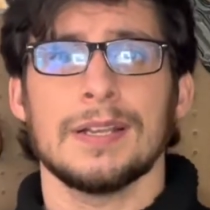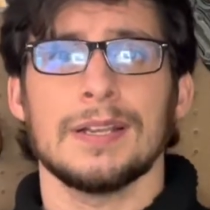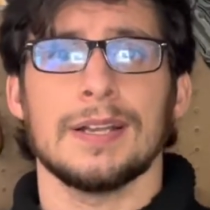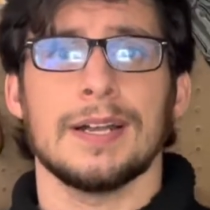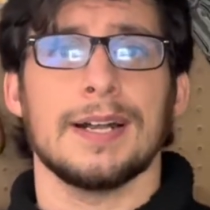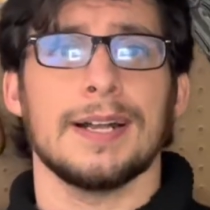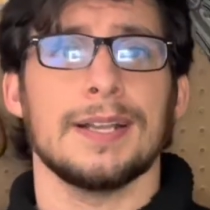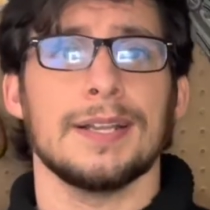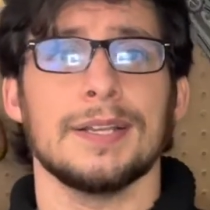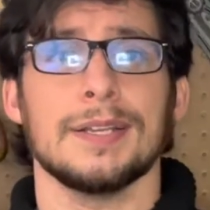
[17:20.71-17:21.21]

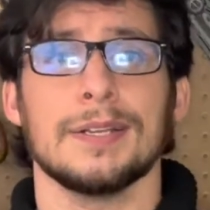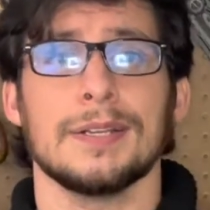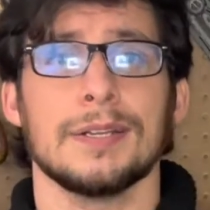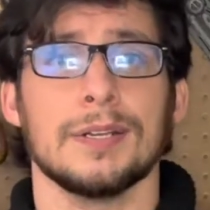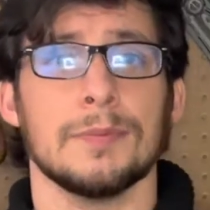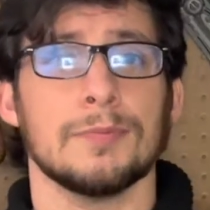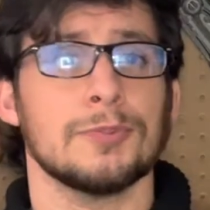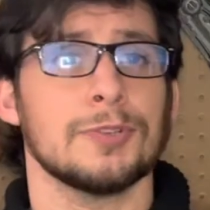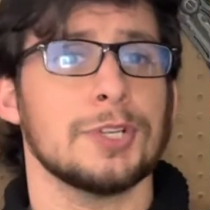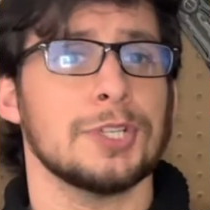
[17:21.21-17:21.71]
I
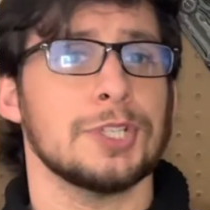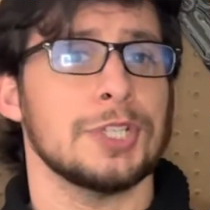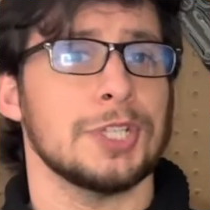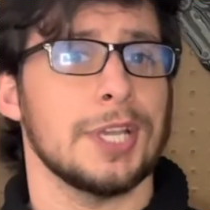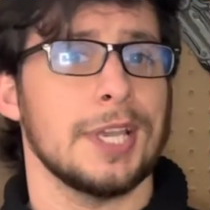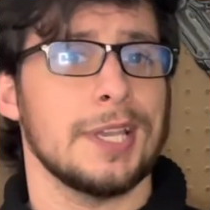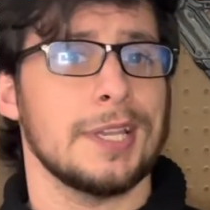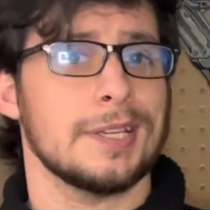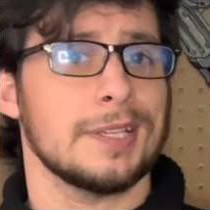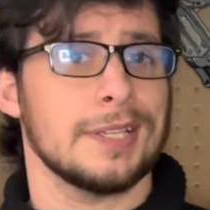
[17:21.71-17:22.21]

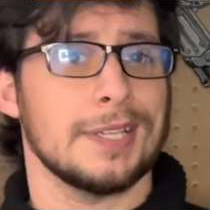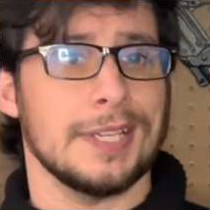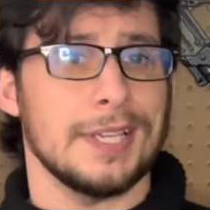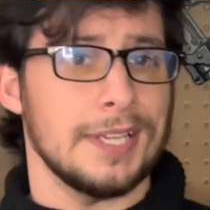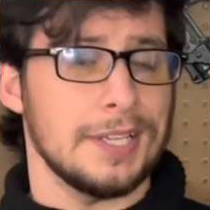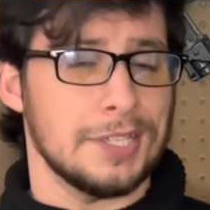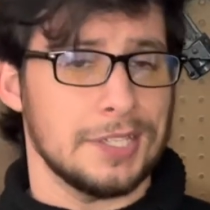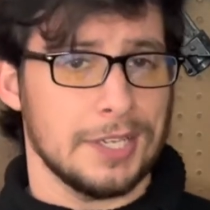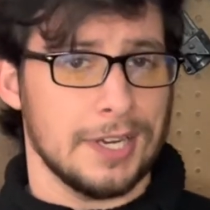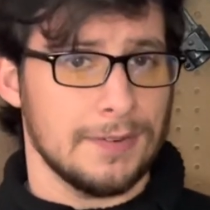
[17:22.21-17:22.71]
appreciate
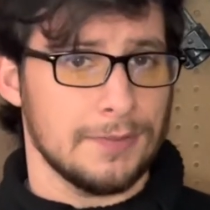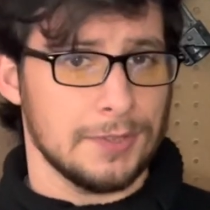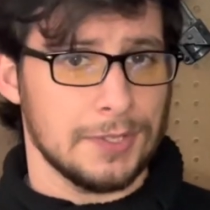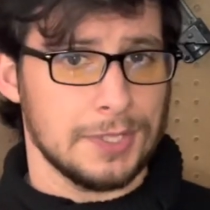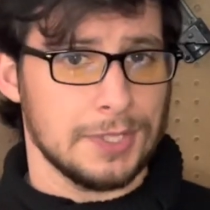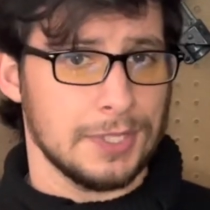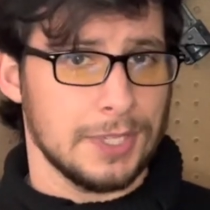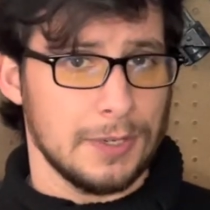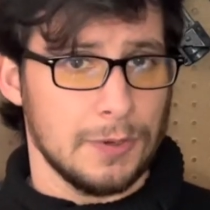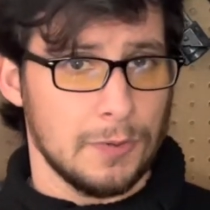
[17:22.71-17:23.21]
each and every
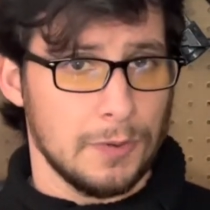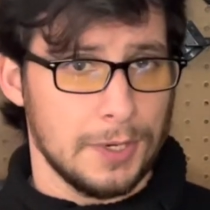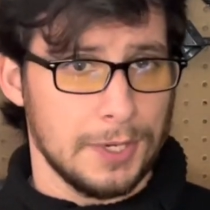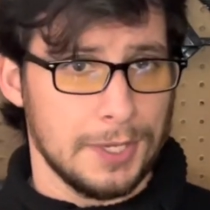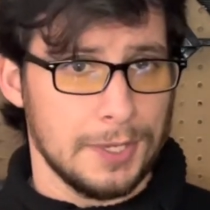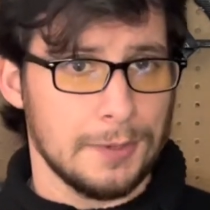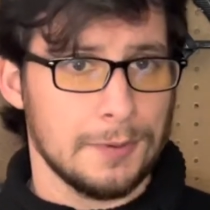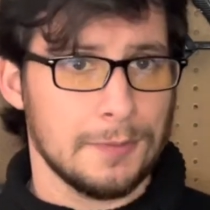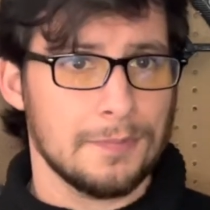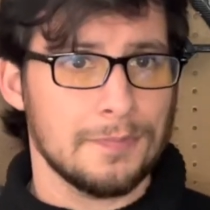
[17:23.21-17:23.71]
single one of
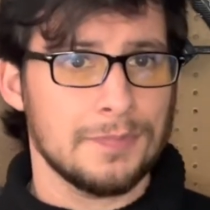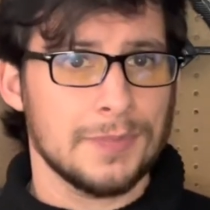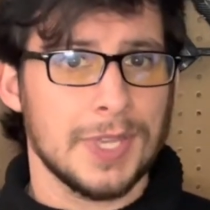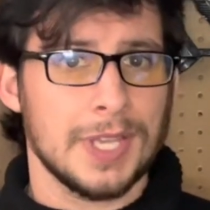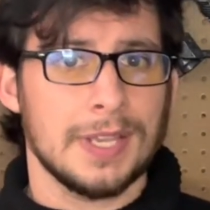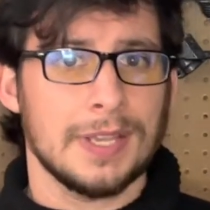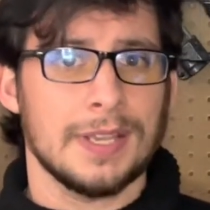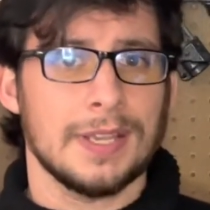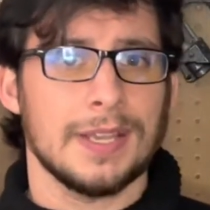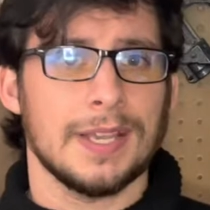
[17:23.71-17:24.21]
you,
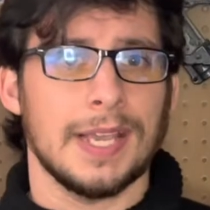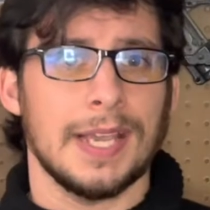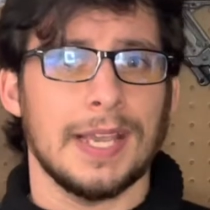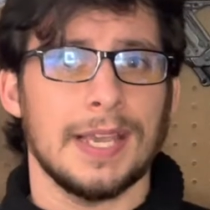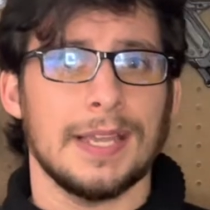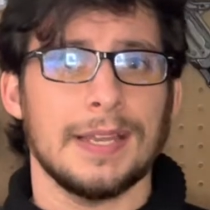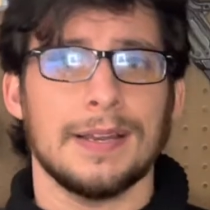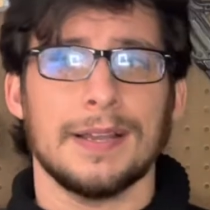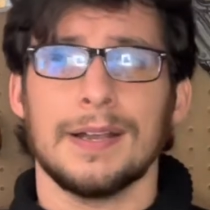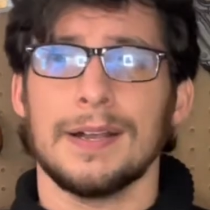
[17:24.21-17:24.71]

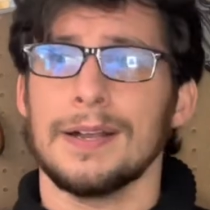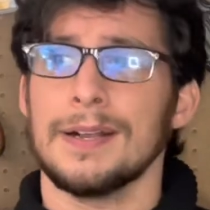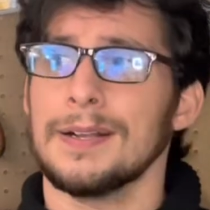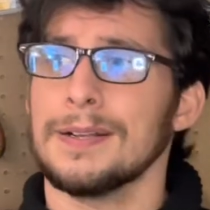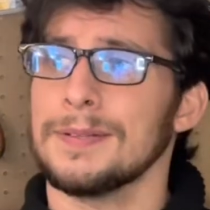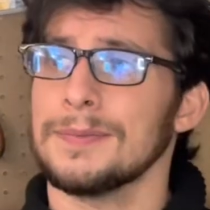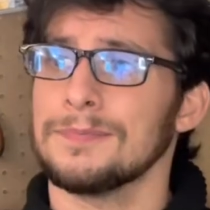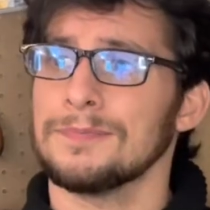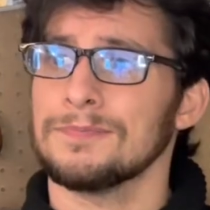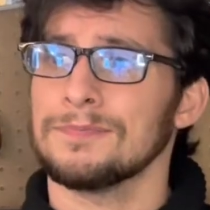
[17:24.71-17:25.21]
and
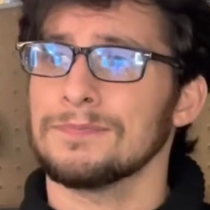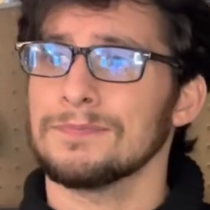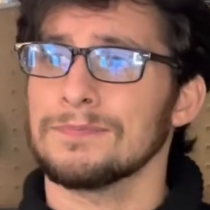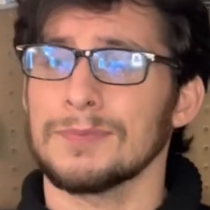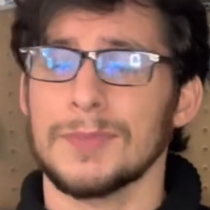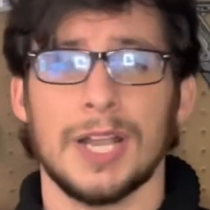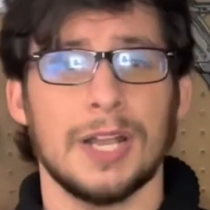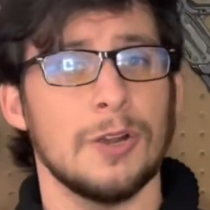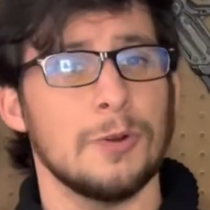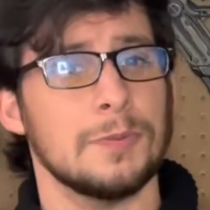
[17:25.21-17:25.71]

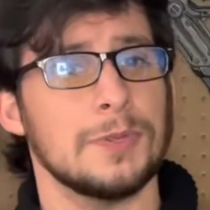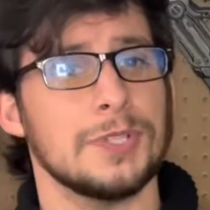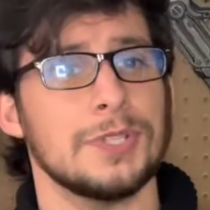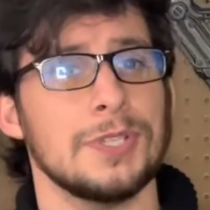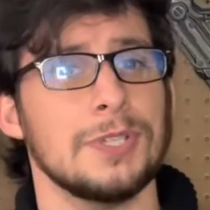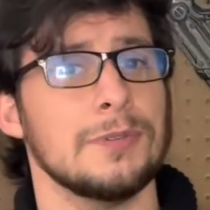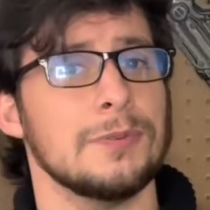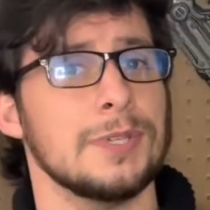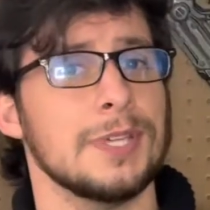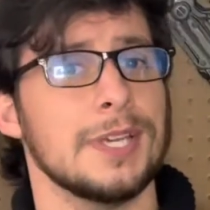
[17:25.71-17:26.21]
I hope to see
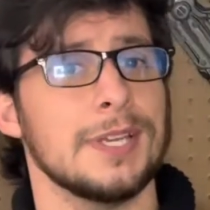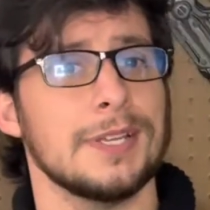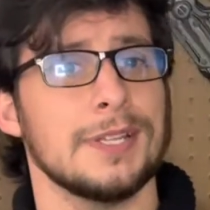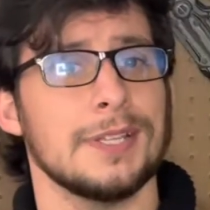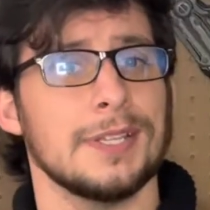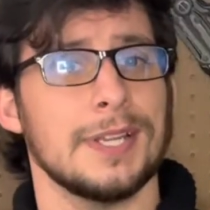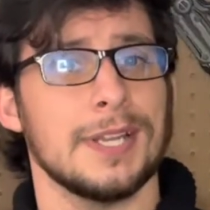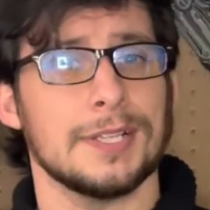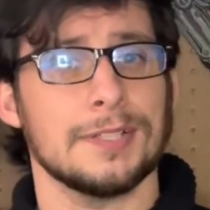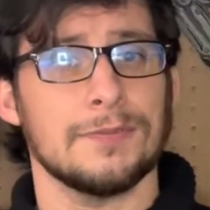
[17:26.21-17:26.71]
you again in
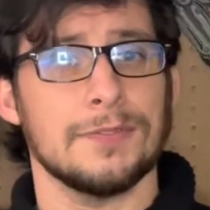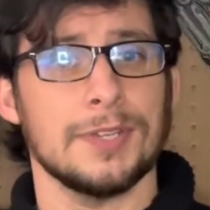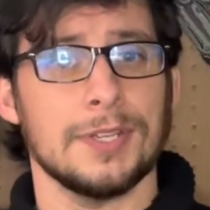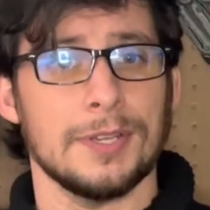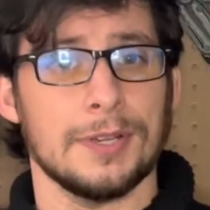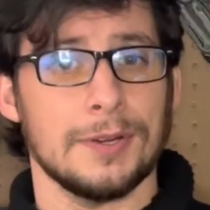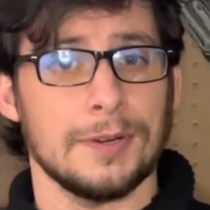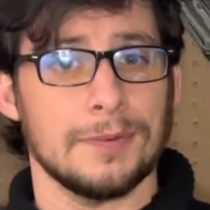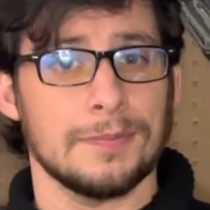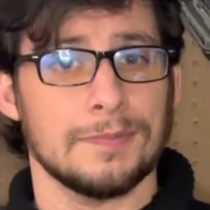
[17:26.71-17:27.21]
the next
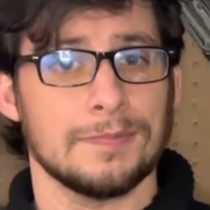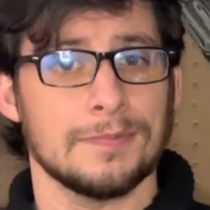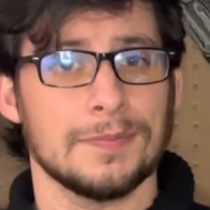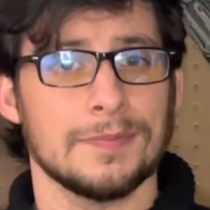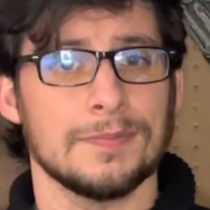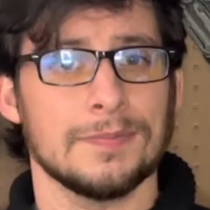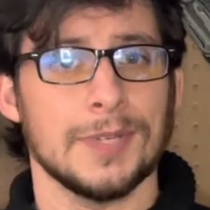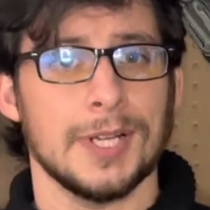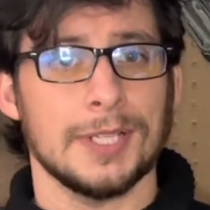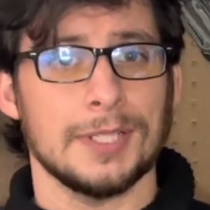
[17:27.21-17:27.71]
video.
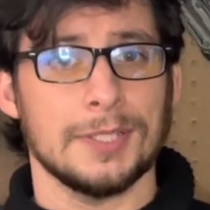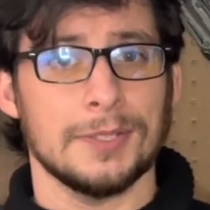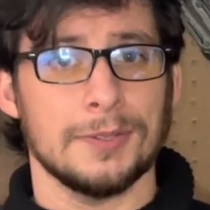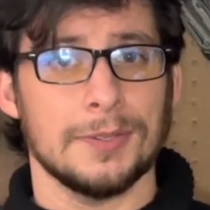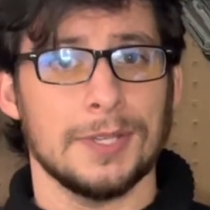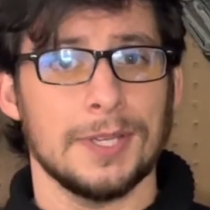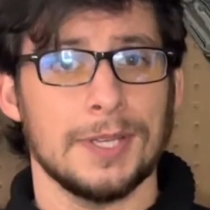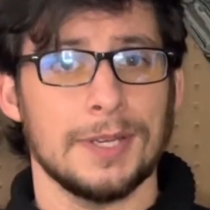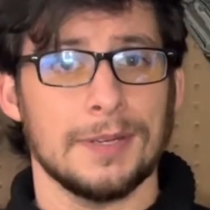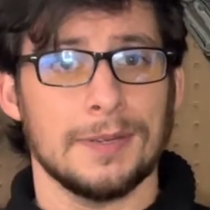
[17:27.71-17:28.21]
Until
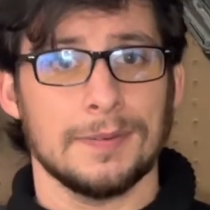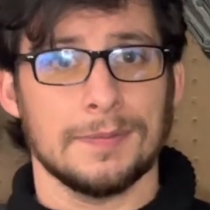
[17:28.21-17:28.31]
then,